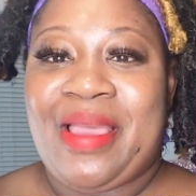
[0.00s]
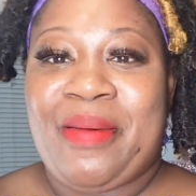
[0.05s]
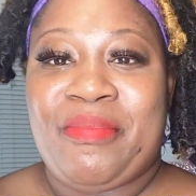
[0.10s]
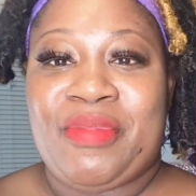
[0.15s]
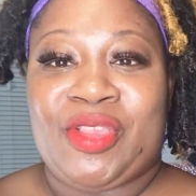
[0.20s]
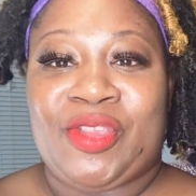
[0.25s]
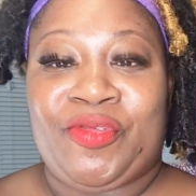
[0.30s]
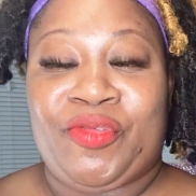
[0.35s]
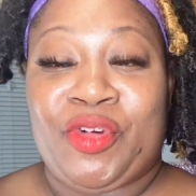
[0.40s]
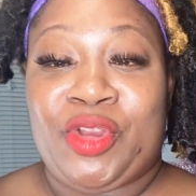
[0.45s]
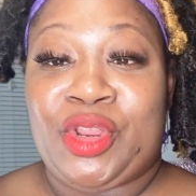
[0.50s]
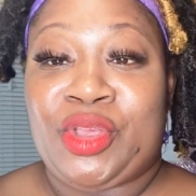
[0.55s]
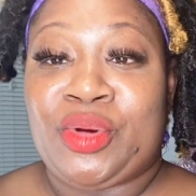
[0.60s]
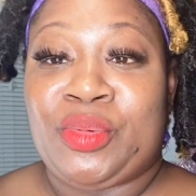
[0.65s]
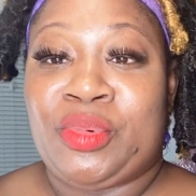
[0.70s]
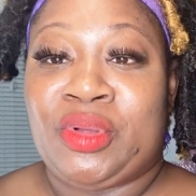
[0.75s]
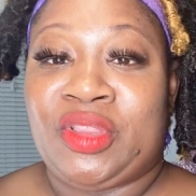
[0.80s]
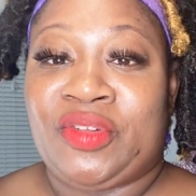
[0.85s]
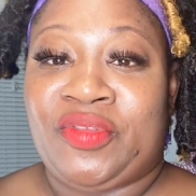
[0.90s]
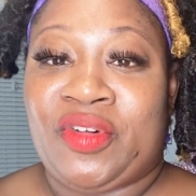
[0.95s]

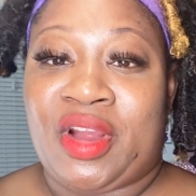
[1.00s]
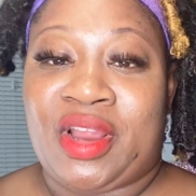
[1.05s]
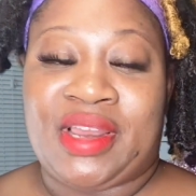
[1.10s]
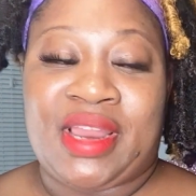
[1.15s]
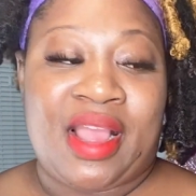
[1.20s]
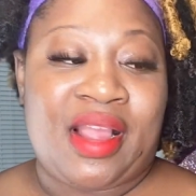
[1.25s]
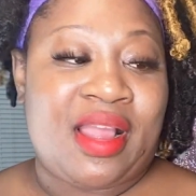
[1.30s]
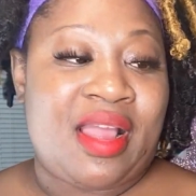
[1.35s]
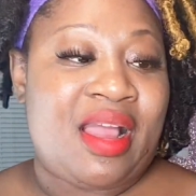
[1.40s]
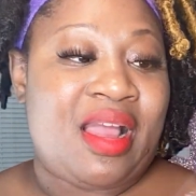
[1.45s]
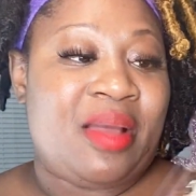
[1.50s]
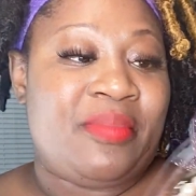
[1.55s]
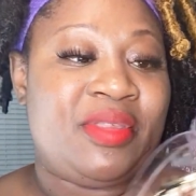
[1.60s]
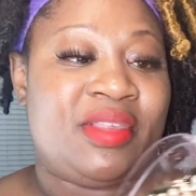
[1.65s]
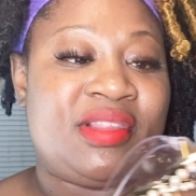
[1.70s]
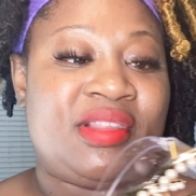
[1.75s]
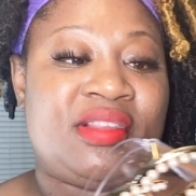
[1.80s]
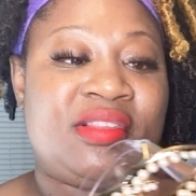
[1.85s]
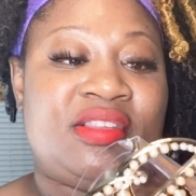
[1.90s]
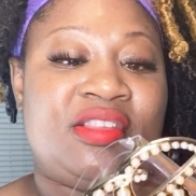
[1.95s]
MsFree2ublvd.com.
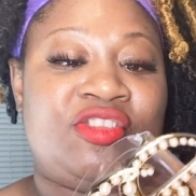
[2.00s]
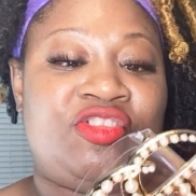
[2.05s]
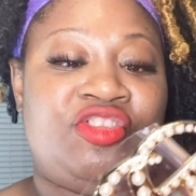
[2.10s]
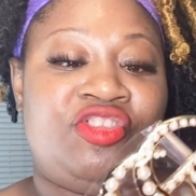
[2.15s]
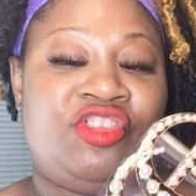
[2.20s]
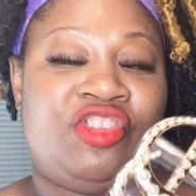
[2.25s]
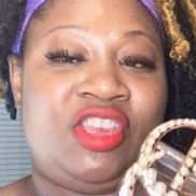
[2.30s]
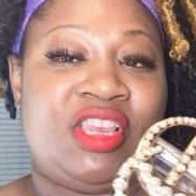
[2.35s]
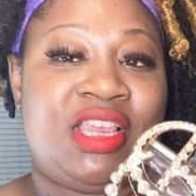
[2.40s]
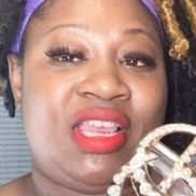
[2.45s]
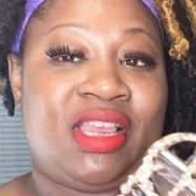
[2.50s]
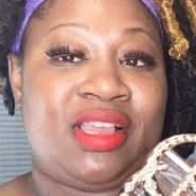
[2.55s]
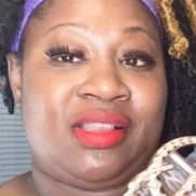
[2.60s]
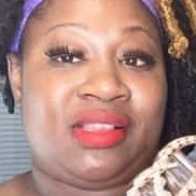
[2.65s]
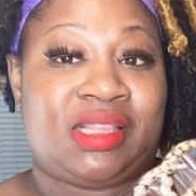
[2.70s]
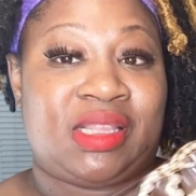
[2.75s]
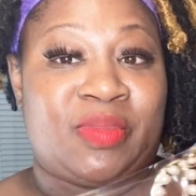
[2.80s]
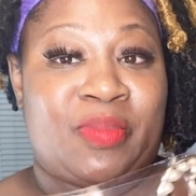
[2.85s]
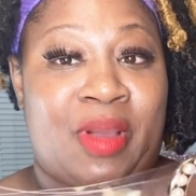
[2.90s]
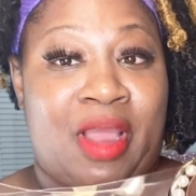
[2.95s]
This is the G
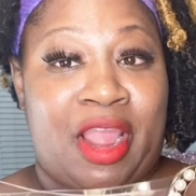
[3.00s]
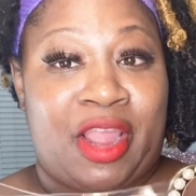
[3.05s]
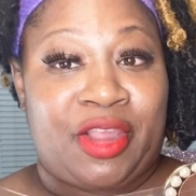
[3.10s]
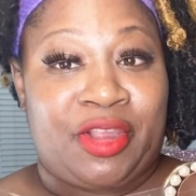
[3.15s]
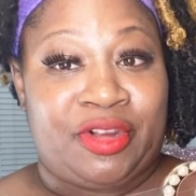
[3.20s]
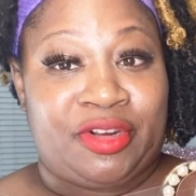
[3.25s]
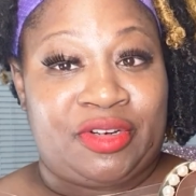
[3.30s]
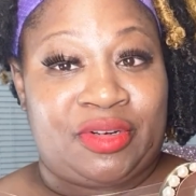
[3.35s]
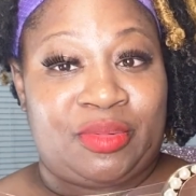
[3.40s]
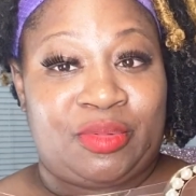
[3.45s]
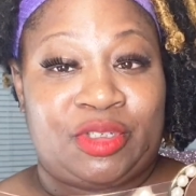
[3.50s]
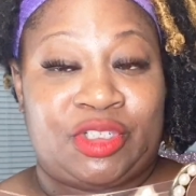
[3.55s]
Inspired,